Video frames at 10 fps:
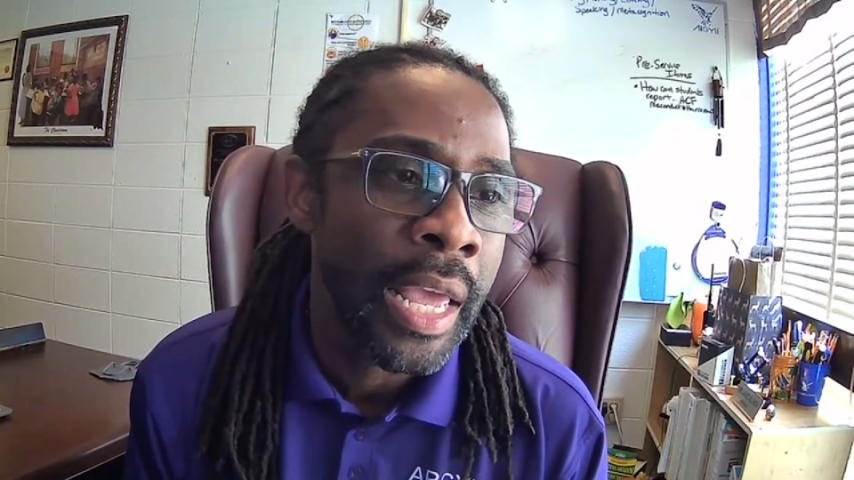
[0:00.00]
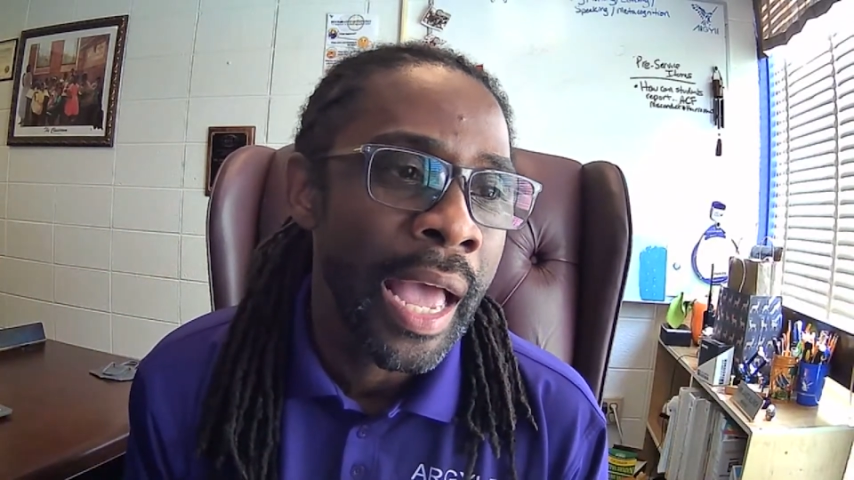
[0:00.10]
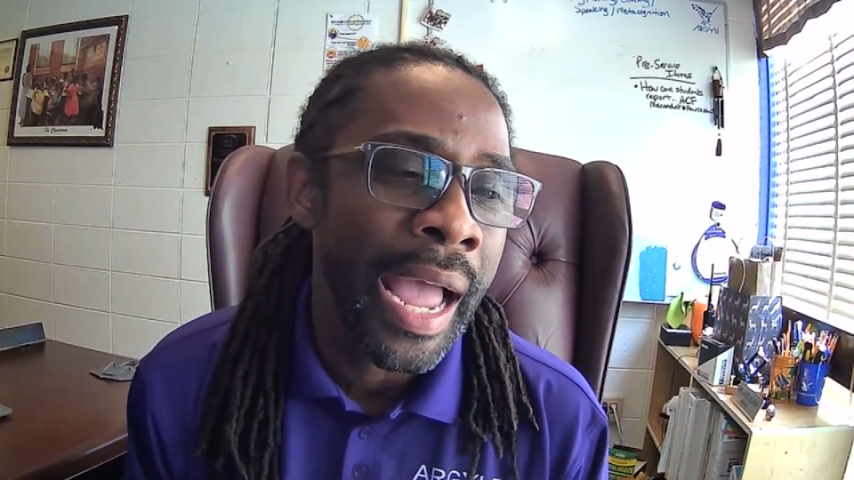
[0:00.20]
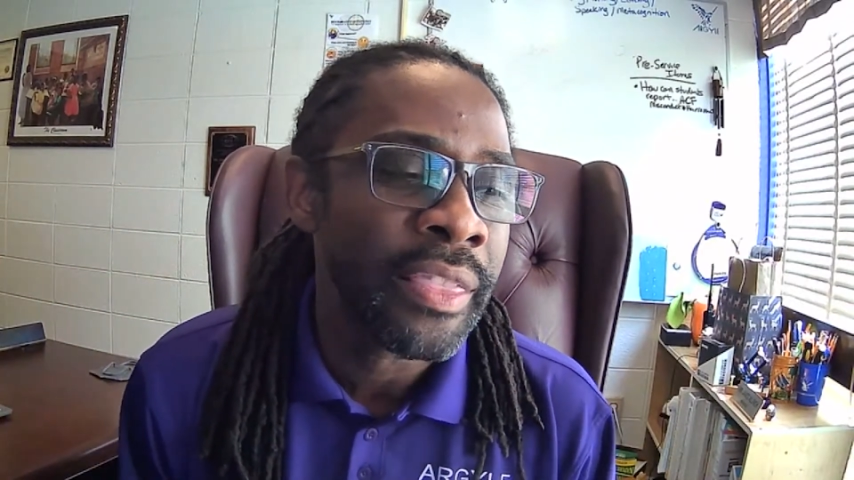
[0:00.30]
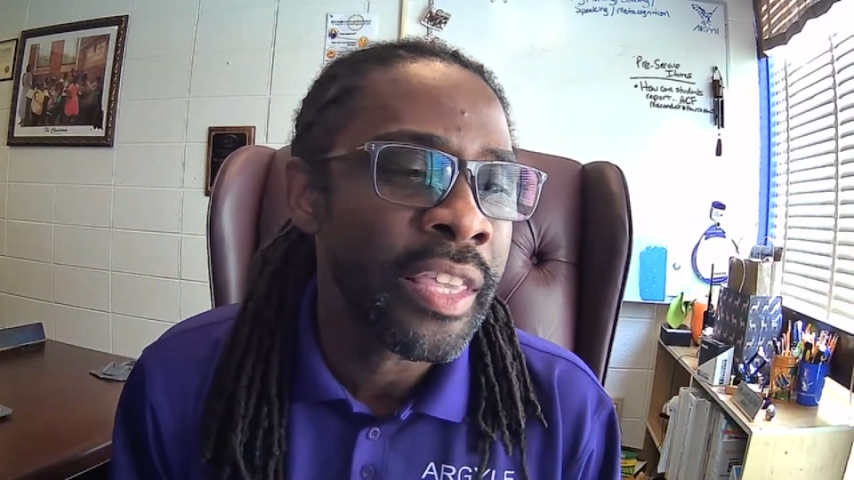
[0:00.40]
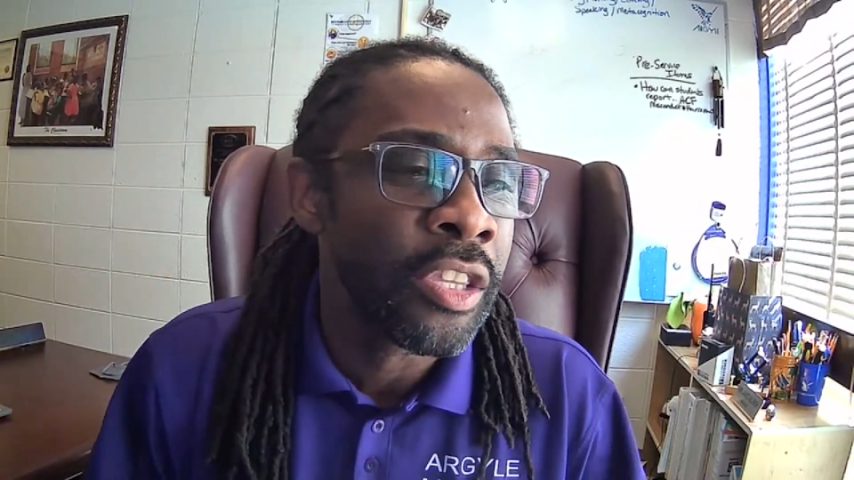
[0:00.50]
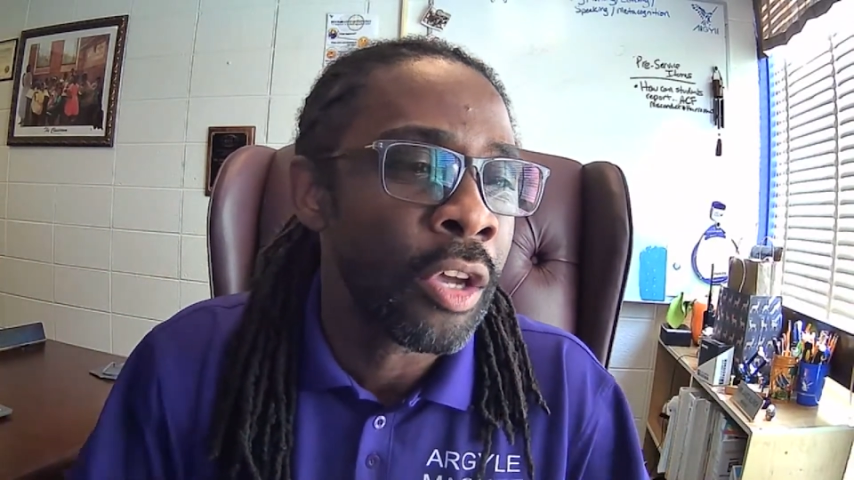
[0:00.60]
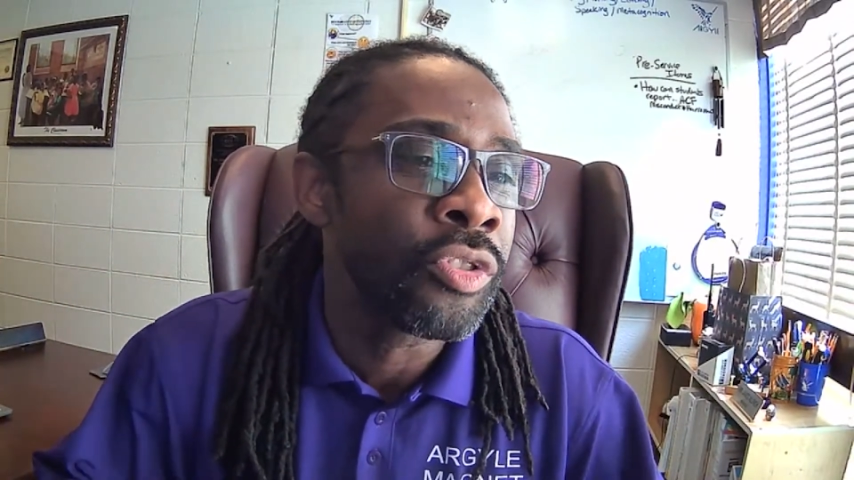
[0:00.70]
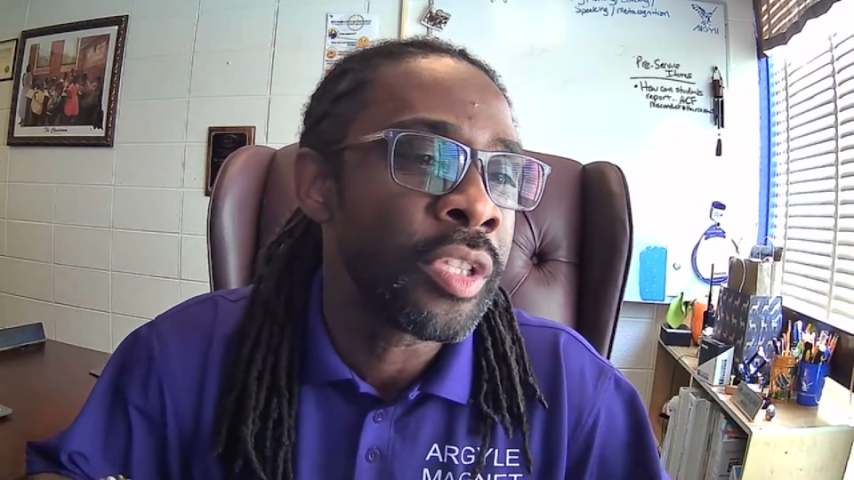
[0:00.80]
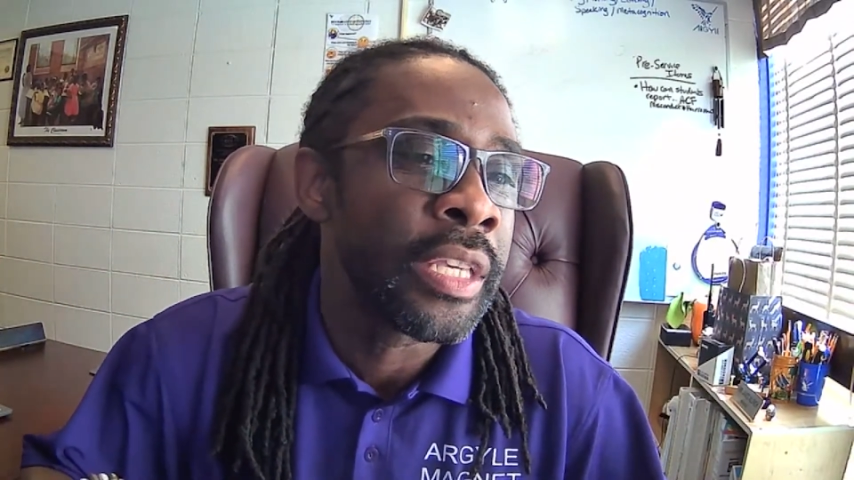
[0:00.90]
I think
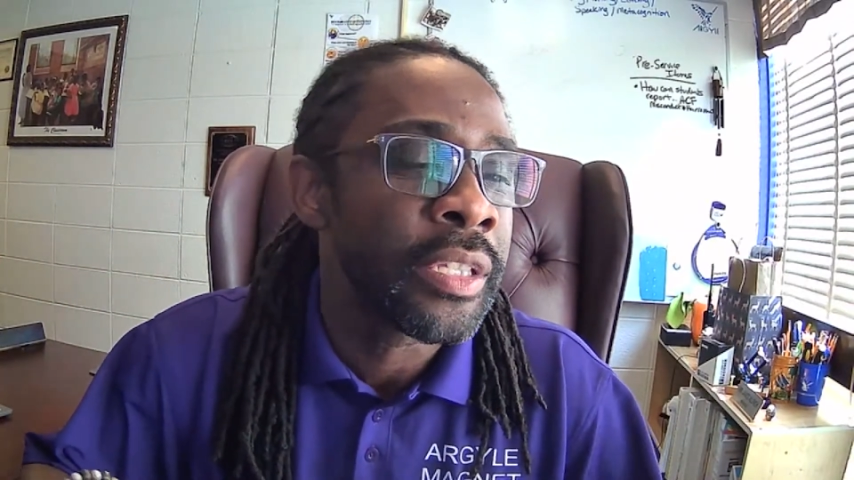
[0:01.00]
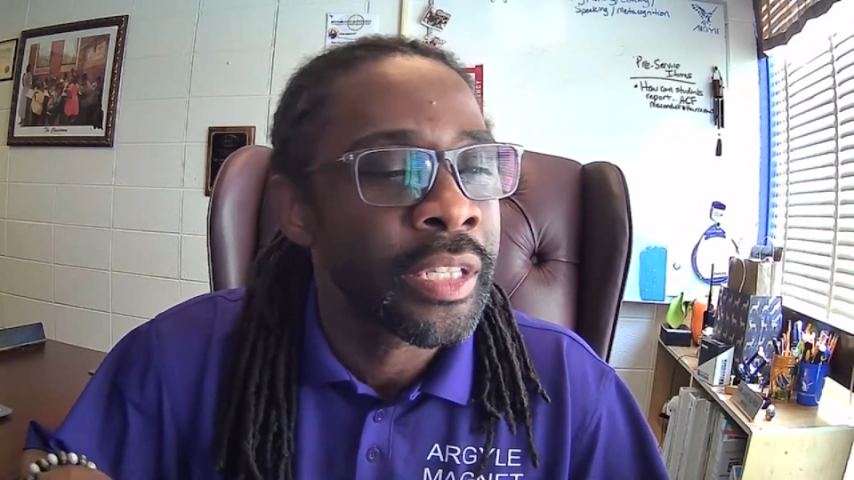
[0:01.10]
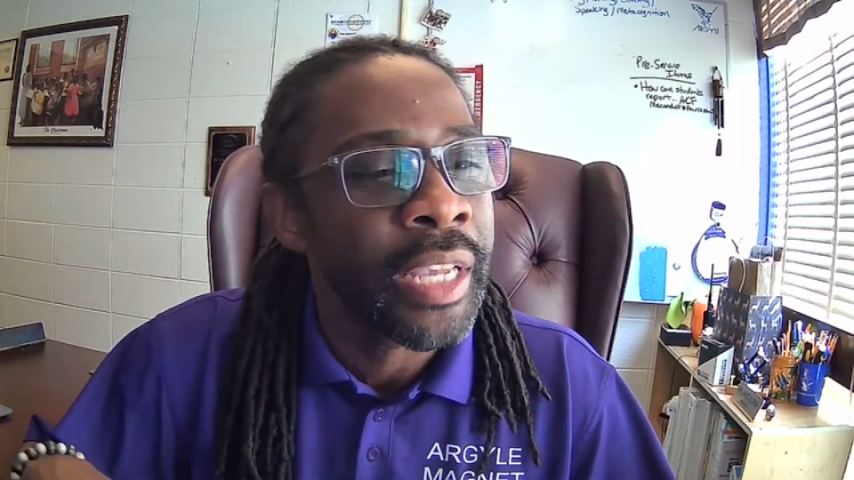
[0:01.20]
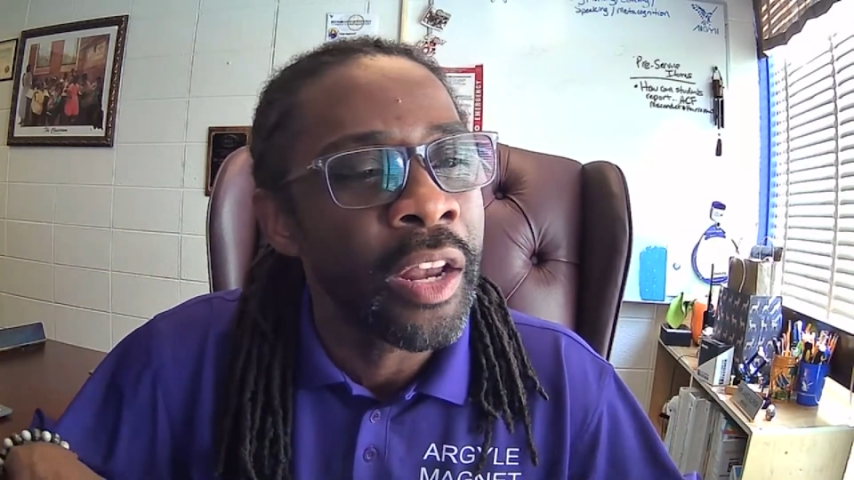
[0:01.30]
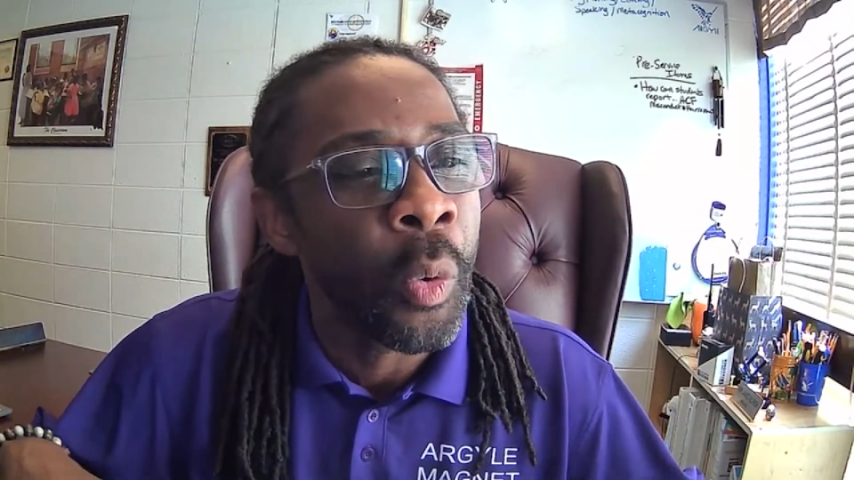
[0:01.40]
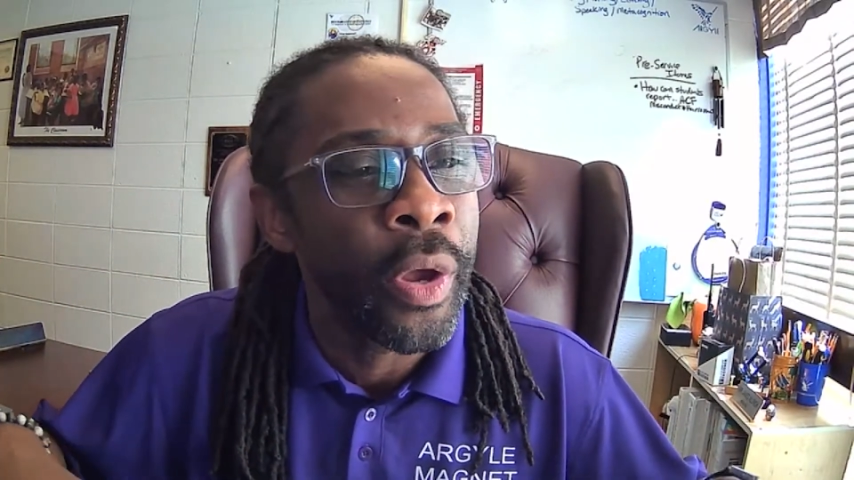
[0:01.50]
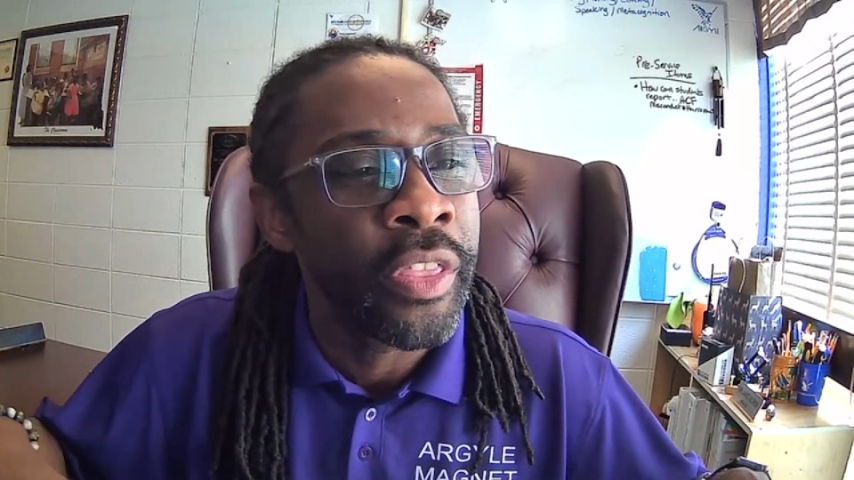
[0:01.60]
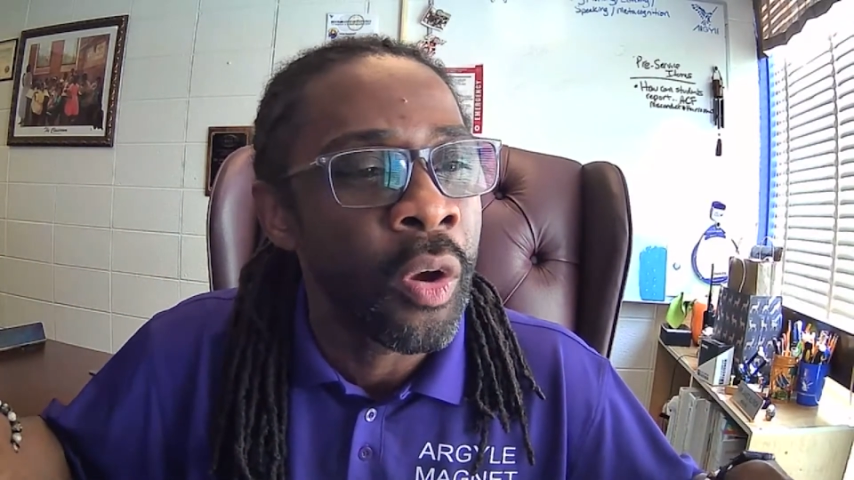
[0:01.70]
those things just kind of wither